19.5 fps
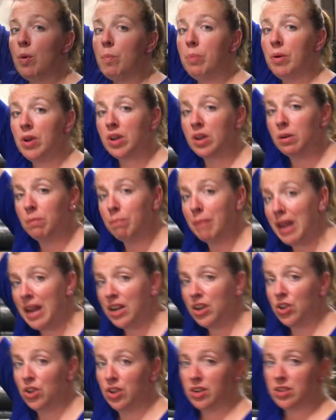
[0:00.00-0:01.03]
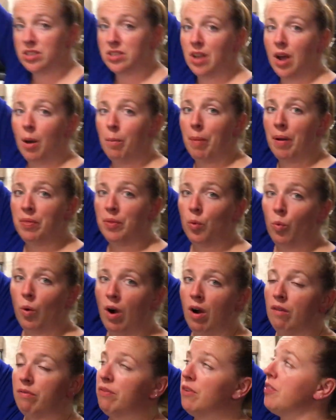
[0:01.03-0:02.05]
we put command hooks up on the
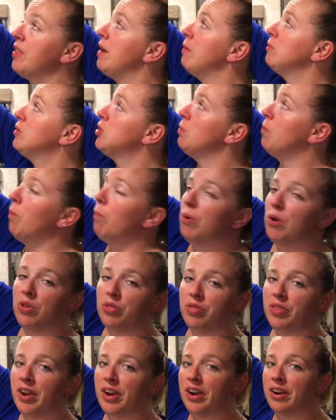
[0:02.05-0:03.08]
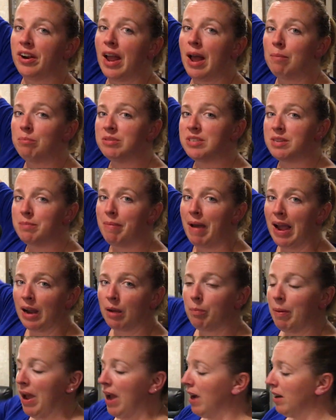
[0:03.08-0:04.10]
wall for them to put their empty
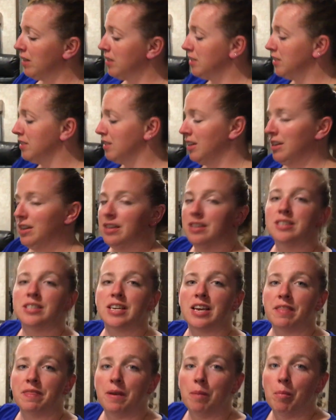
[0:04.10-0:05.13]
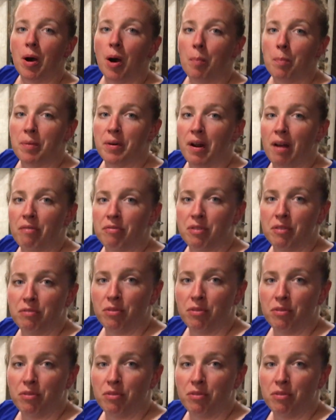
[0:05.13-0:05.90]
backpacks to get them up and off the